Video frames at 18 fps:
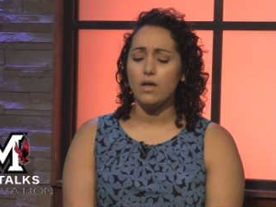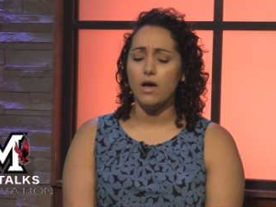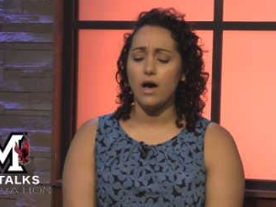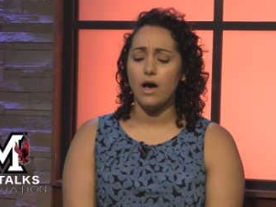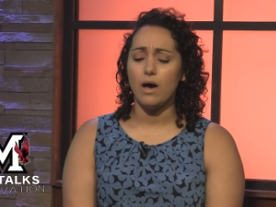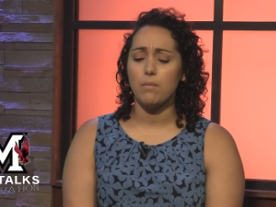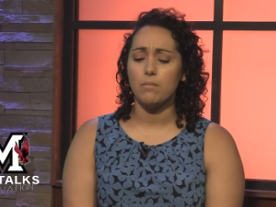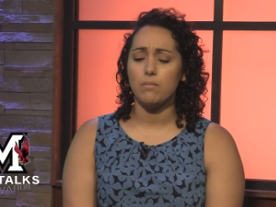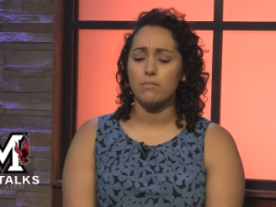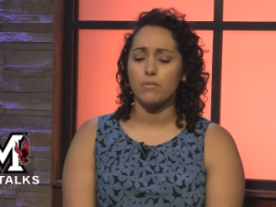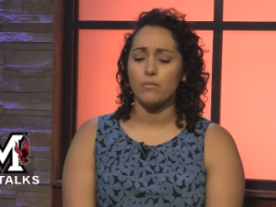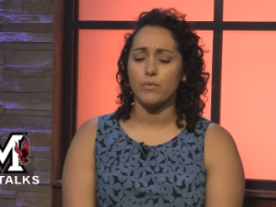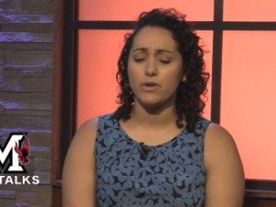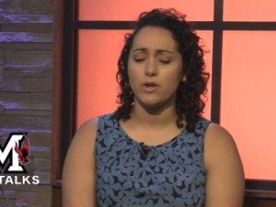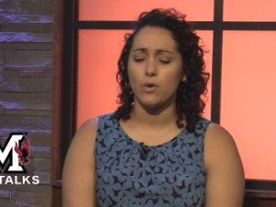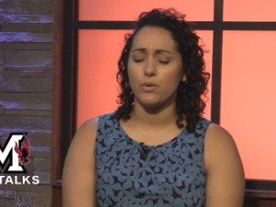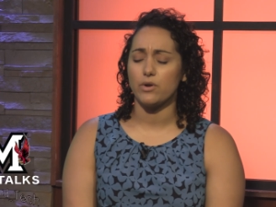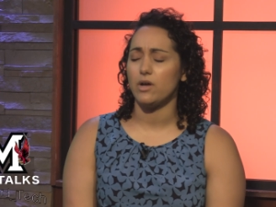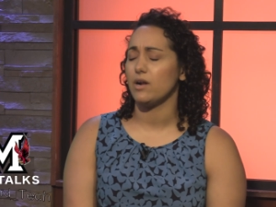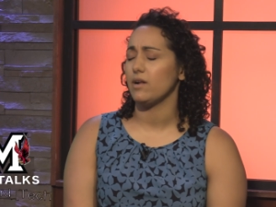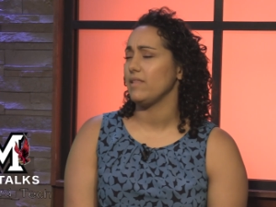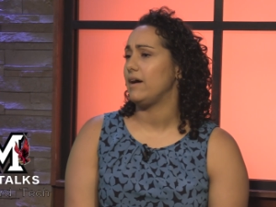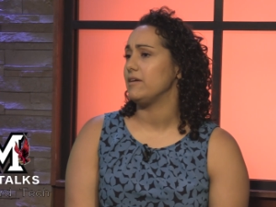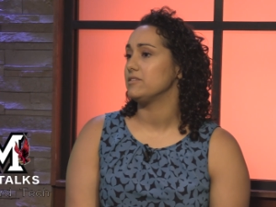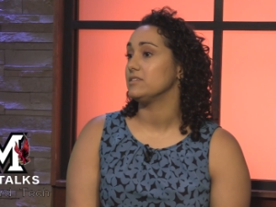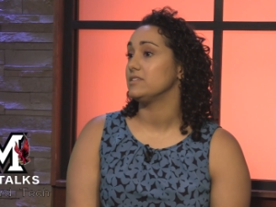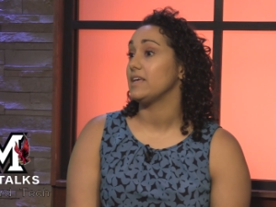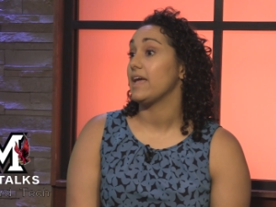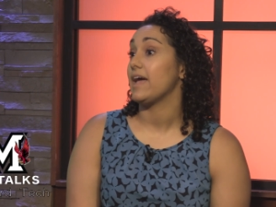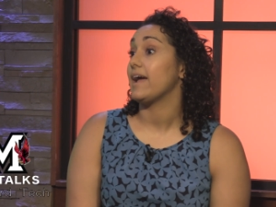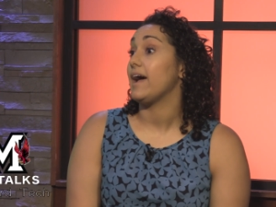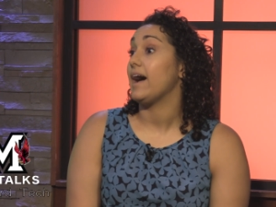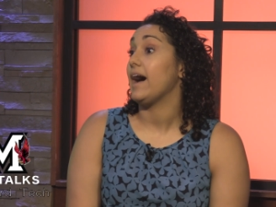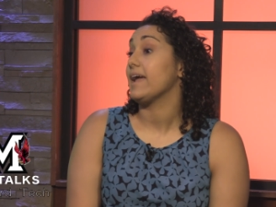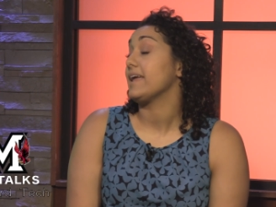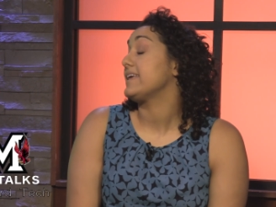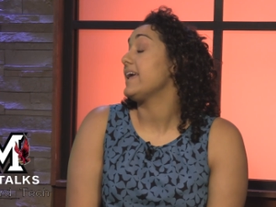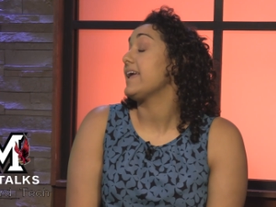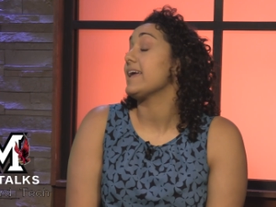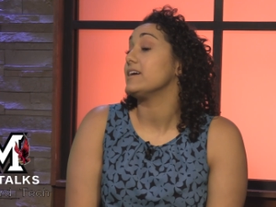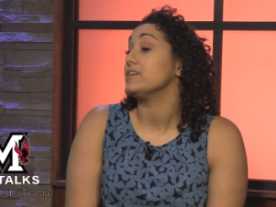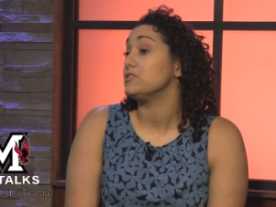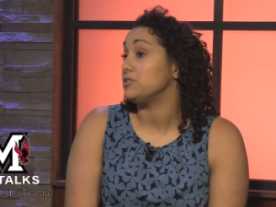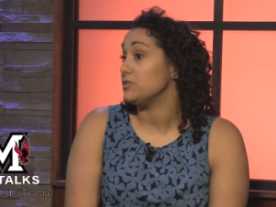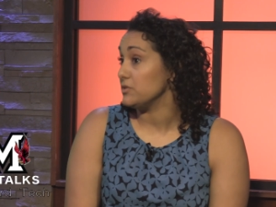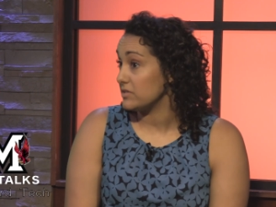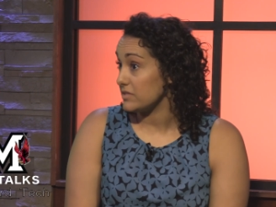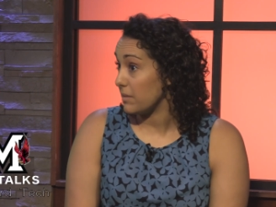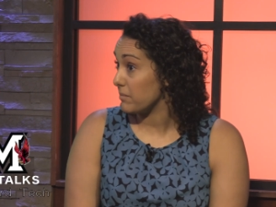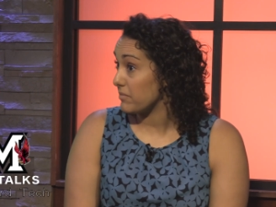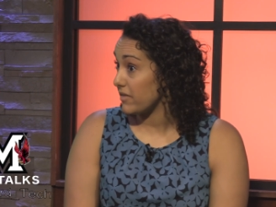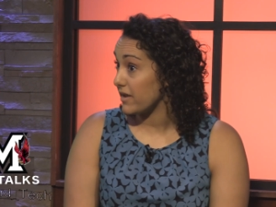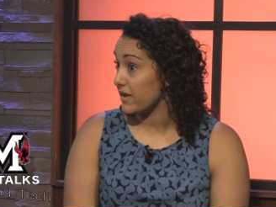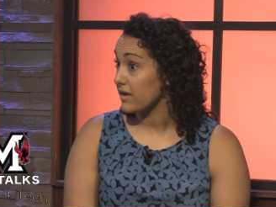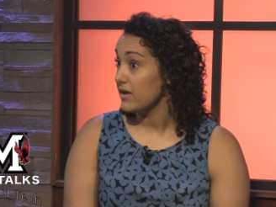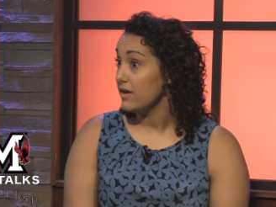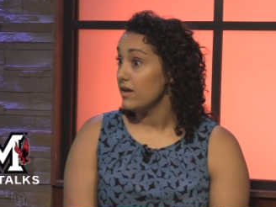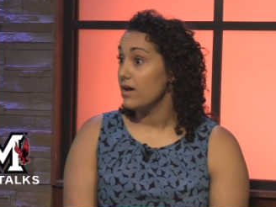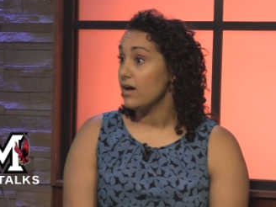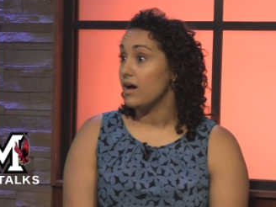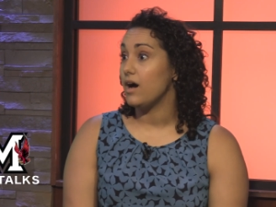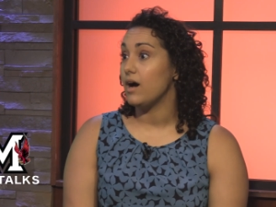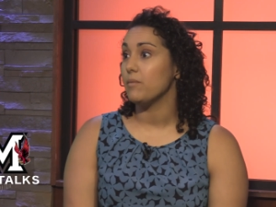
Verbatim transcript: um, we know we're not allowed to say i, I can't do something mm-hmm.